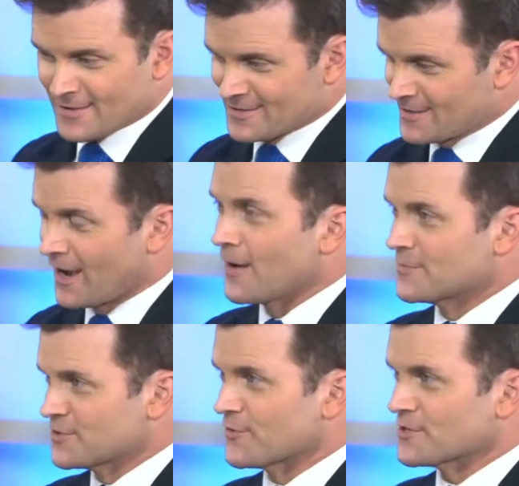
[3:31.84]
Yeah, I'm
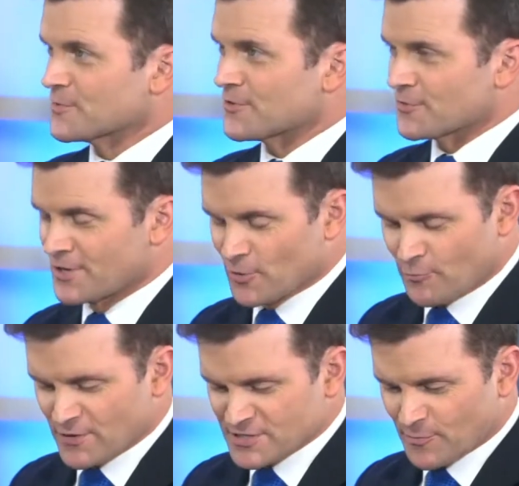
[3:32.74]
sure that's what their dealer
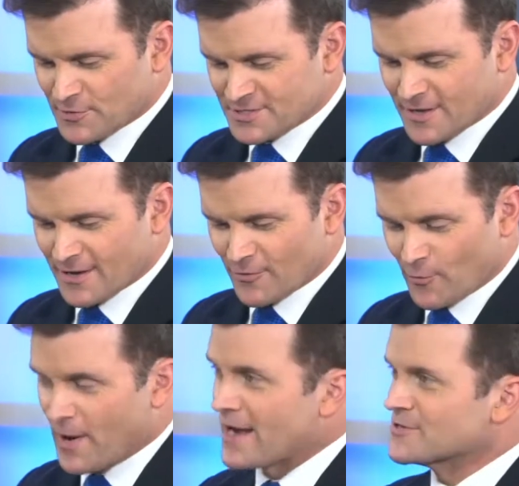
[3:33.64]
principal said or their
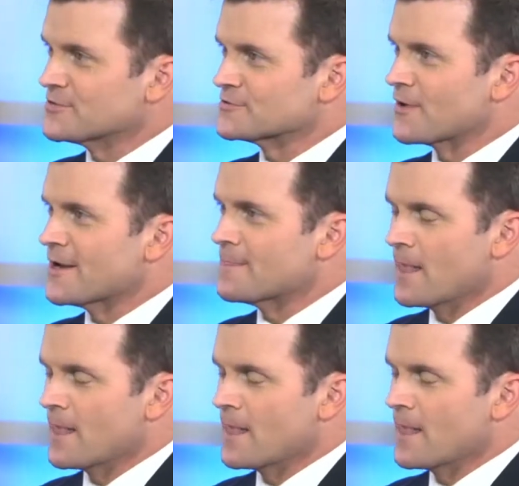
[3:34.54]
managers, right?